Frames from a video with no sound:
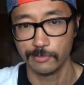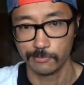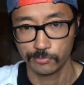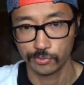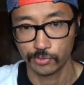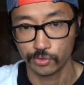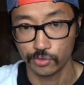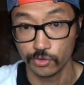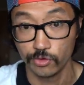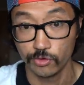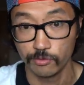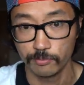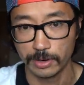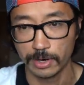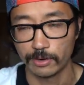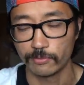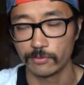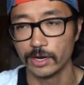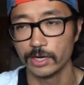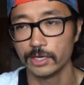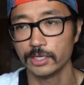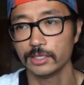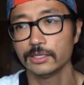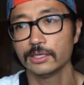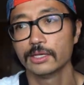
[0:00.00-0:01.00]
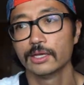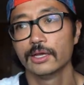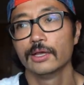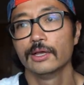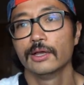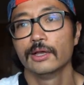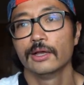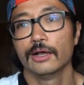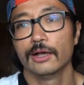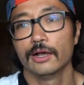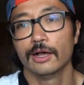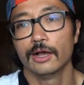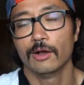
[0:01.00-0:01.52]
improve my running,
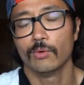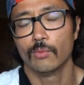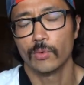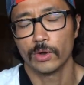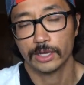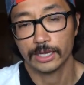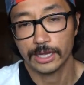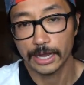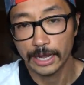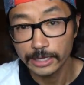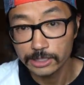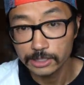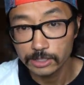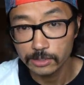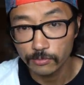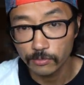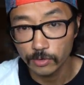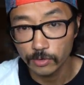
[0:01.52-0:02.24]
what kinds